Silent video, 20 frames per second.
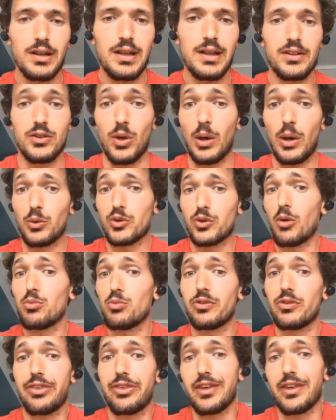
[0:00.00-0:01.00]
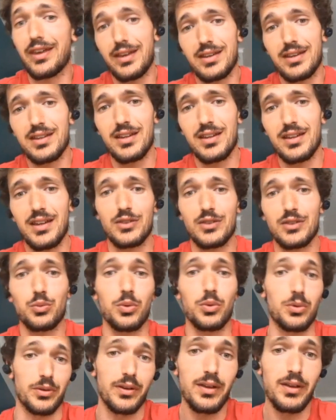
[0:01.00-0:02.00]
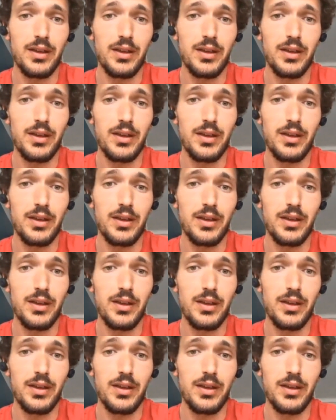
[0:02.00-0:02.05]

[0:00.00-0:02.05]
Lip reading: the outcome you think it would.